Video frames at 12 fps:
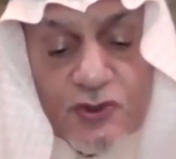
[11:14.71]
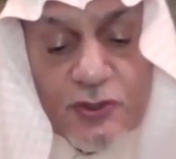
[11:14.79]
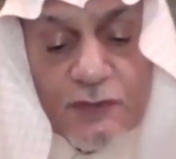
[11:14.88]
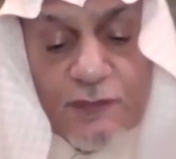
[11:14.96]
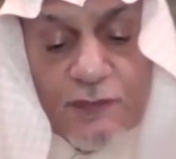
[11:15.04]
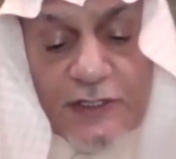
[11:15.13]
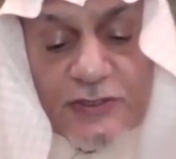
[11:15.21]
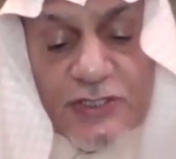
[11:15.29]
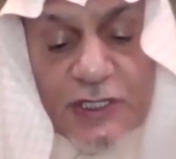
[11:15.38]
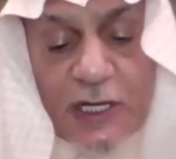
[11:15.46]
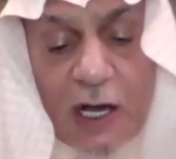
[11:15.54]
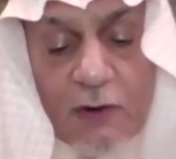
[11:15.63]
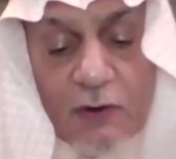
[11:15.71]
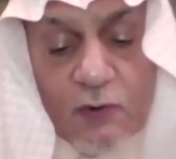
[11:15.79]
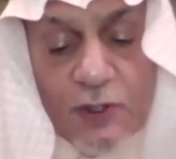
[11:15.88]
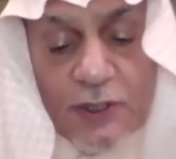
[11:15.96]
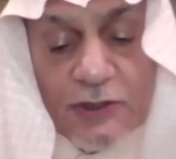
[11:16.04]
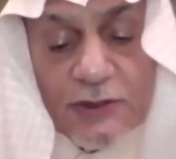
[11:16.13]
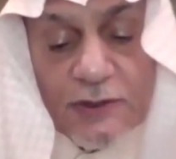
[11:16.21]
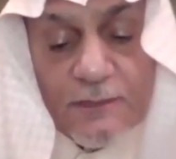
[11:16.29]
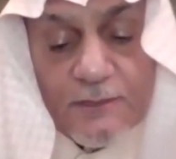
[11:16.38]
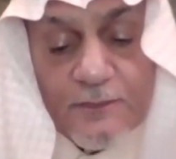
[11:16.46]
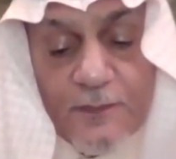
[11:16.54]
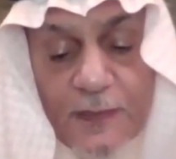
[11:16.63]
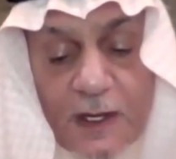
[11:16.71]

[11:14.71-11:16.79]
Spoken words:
confusion facing our world.